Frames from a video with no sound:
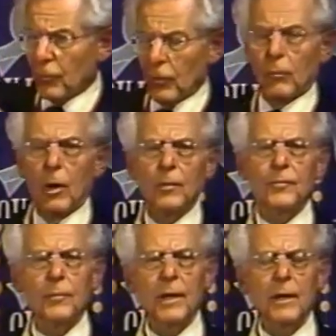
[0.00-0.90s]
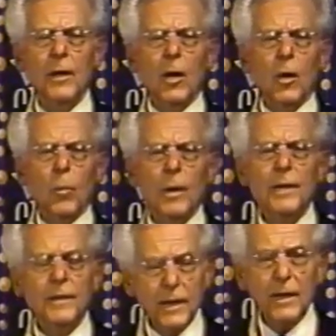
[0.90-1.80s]
the Rosary, well,
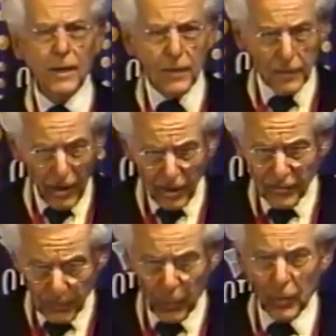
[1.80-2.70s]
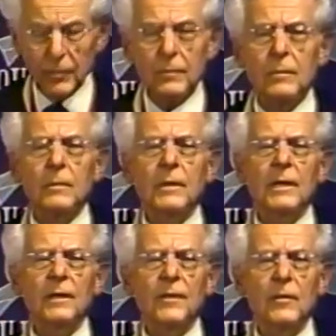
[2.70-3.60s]
indeed, it does put
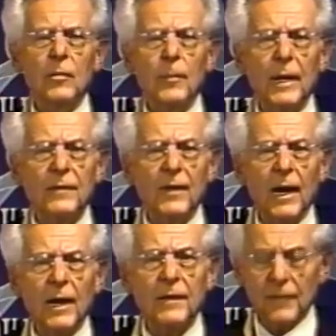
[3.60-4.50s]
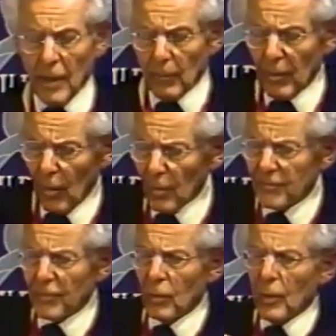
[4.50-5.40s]
tears into your man's eyes. But
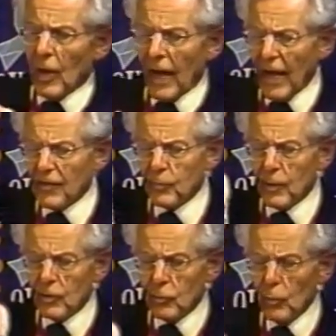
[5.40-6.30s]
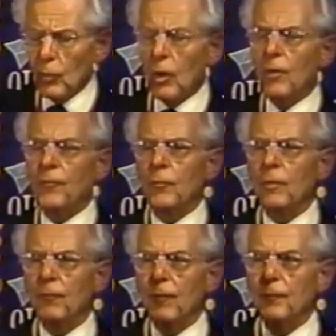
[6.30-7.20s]
also, as we do go through
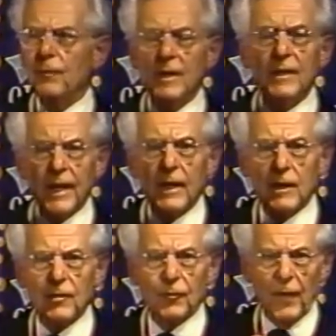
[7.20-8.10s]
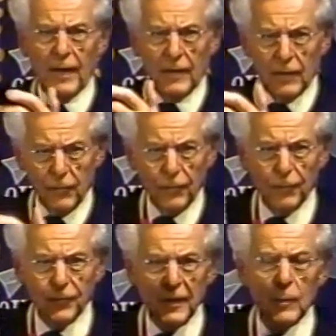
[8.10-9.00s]
the 15 decades finally, the
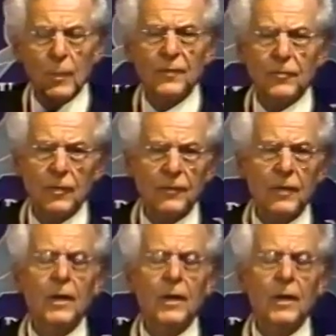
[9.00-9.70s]
15 mysteries